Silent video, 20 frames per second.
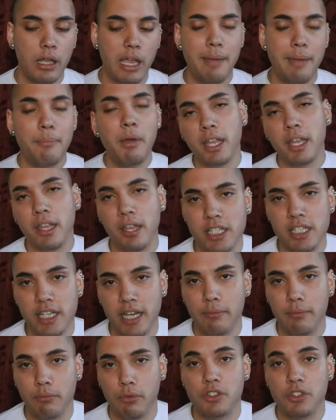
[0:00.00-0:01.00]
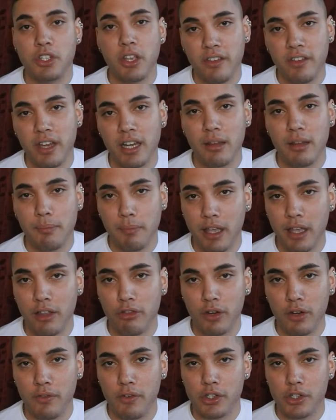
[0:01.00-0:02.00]
Am I content with just getting the
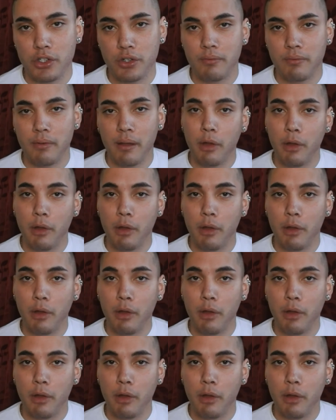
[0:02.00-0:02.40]
PS3 version?